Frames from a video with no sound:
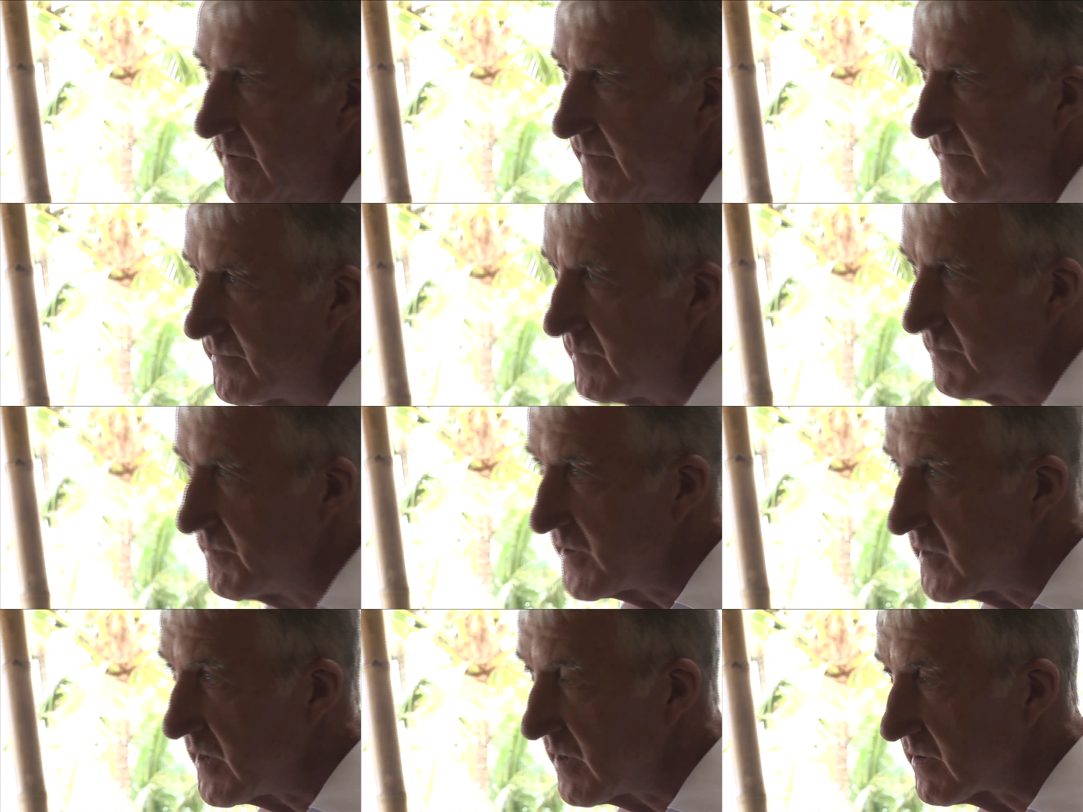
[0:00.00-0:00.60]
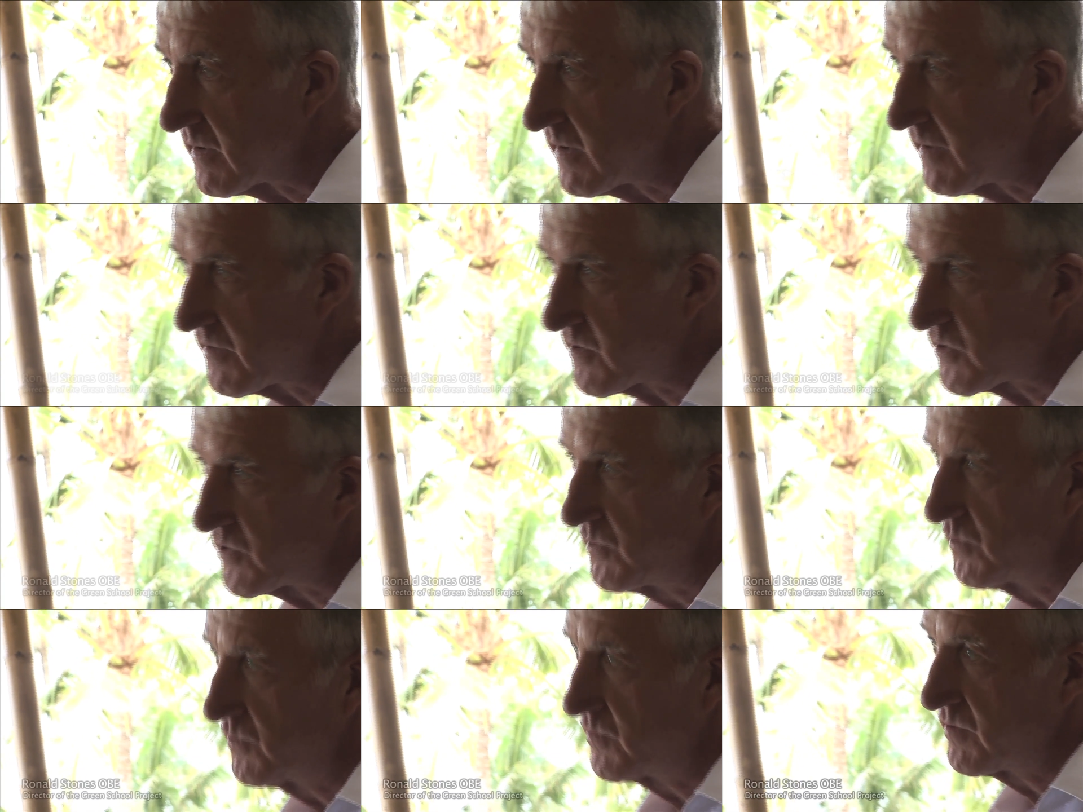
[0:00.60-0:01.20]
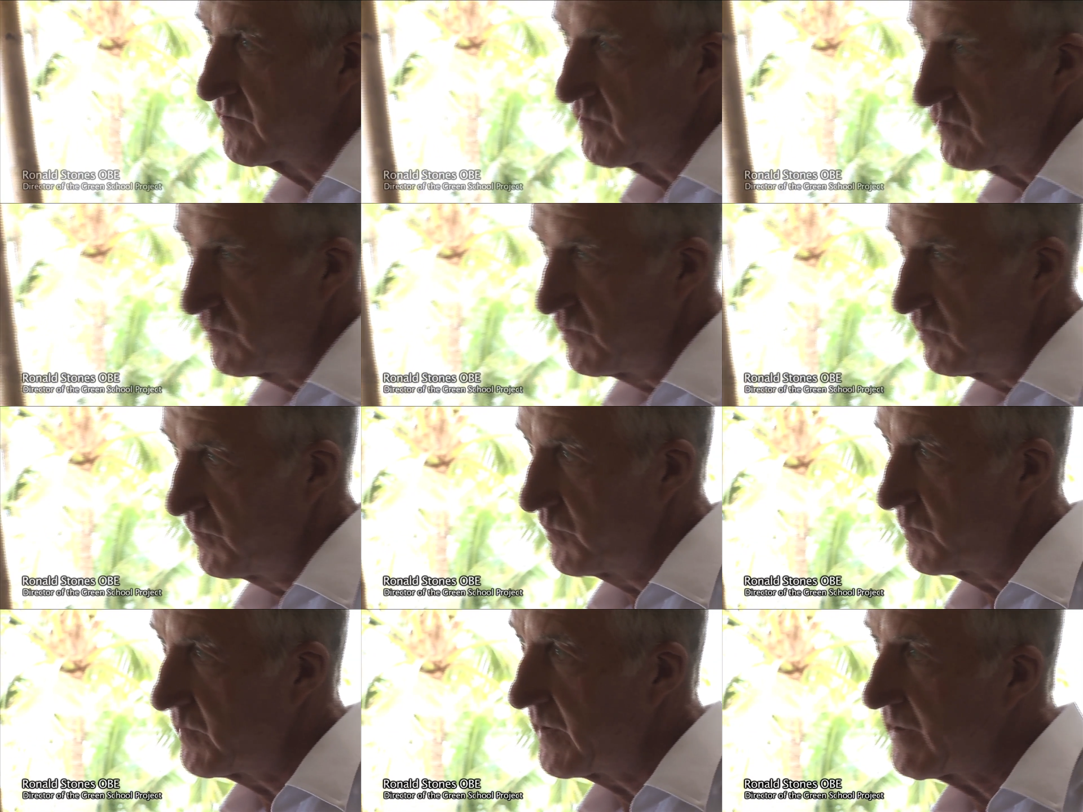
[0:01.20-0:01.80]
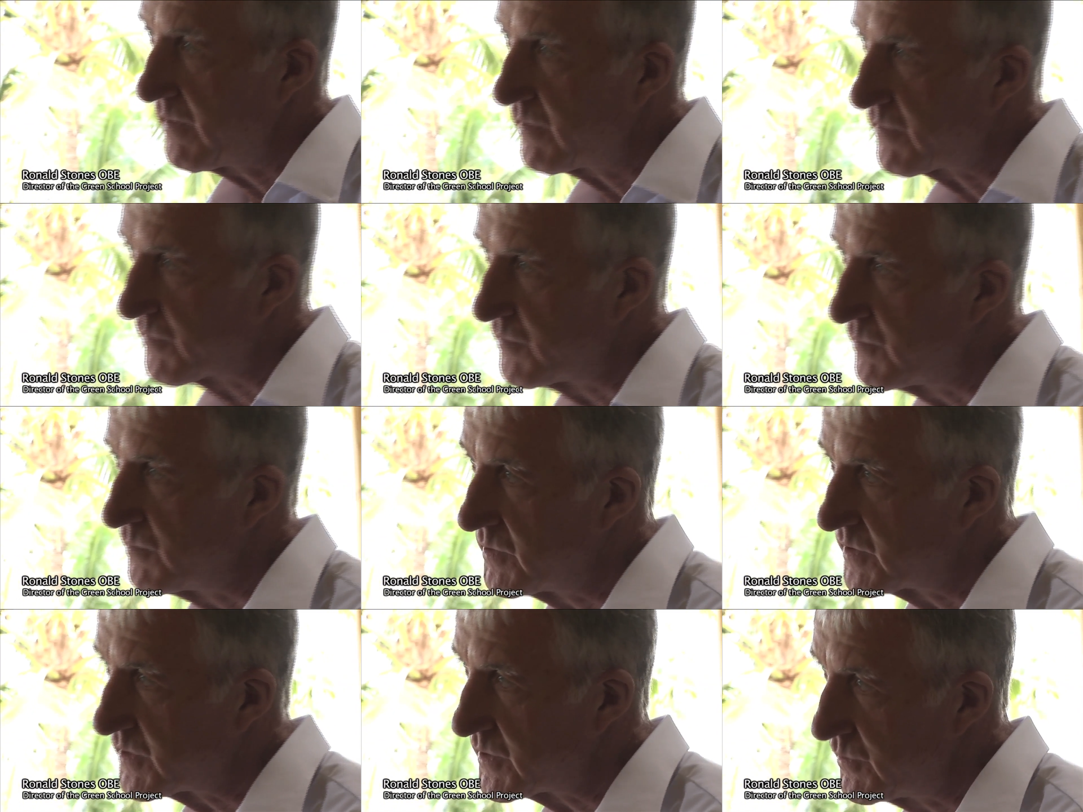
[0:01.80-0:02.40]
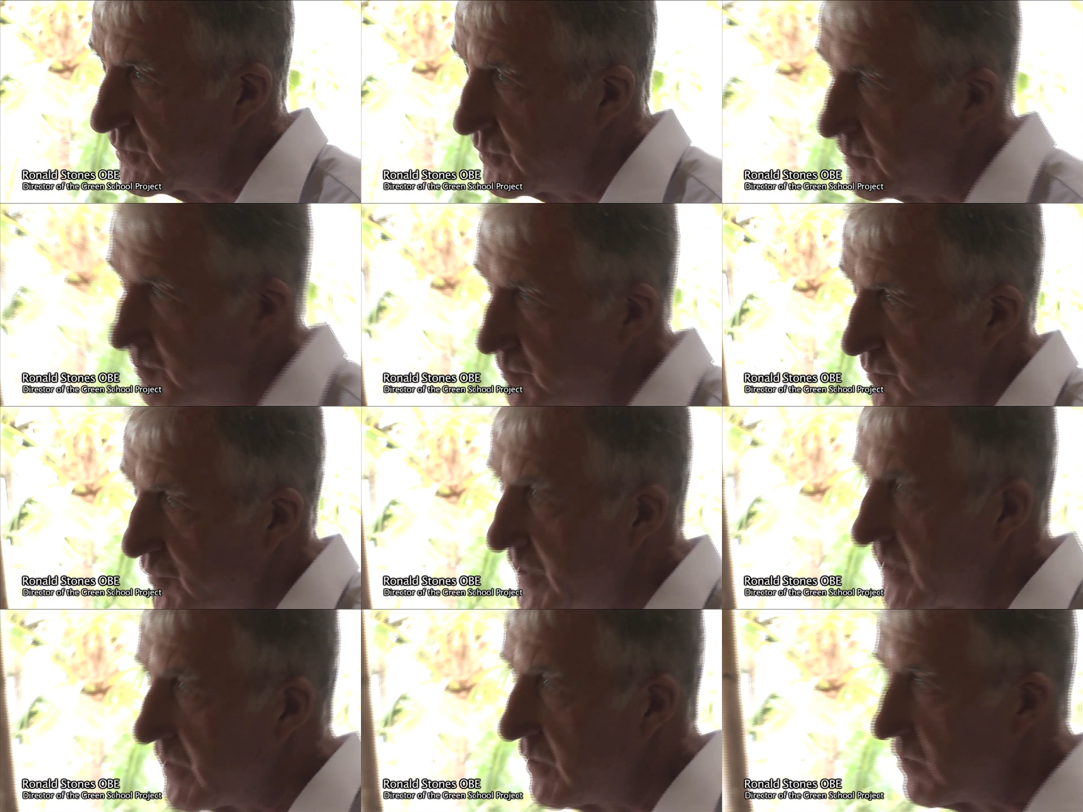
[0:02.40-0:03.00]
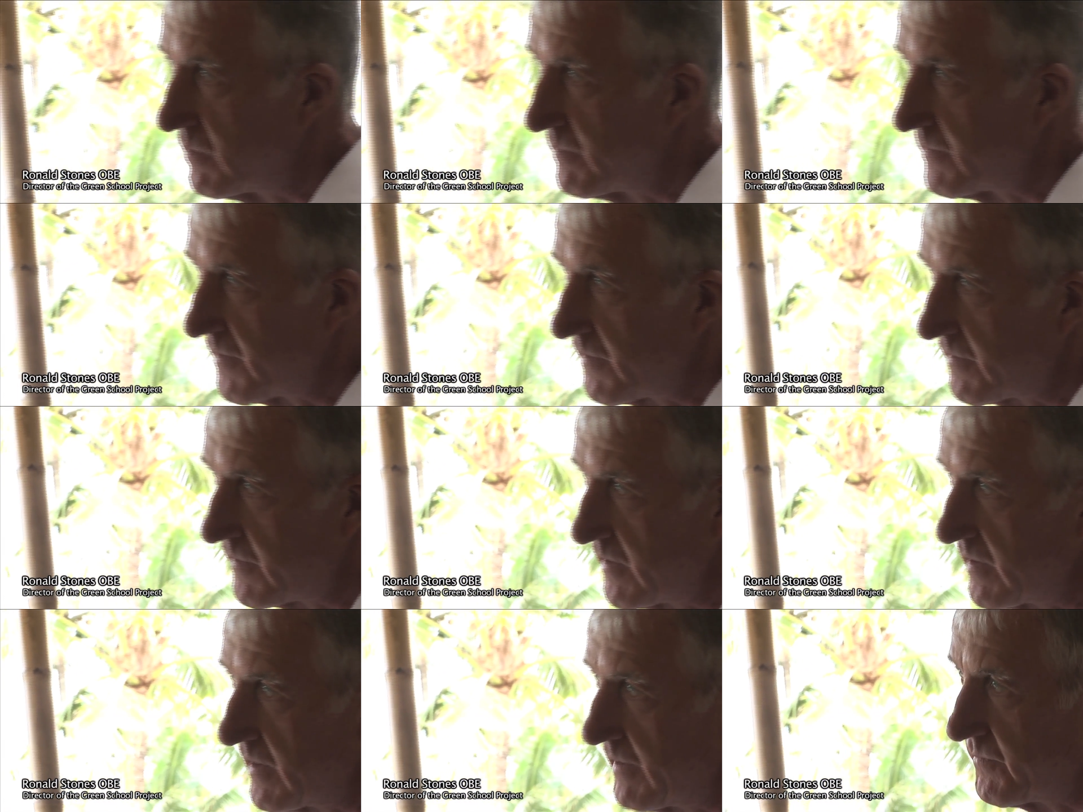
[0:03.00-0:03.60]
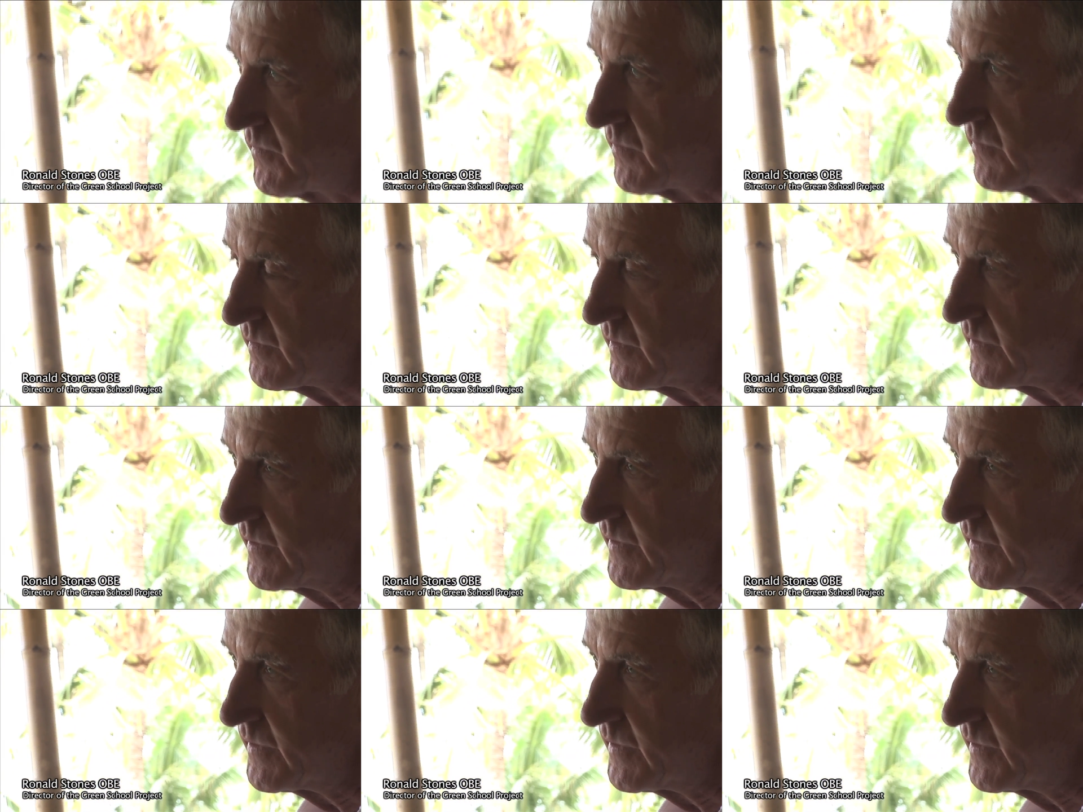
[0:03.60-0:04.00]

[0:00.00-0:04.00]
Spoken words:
(no speaker visible)